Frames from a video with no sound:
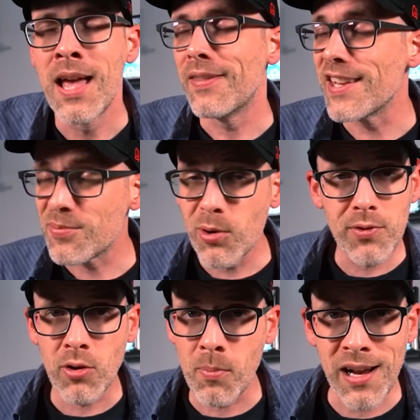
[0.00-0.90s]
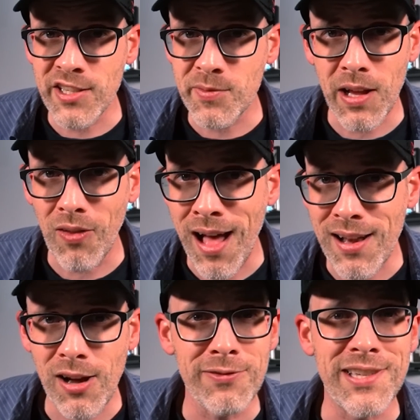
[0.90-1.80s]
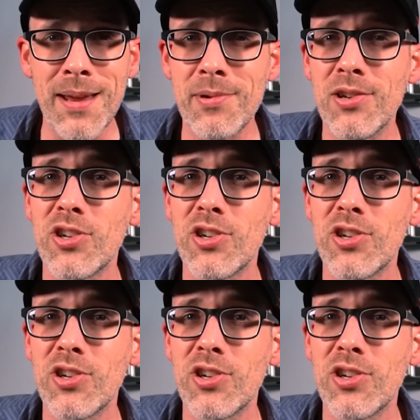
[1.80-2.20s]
This movie reminds me a lot of Damien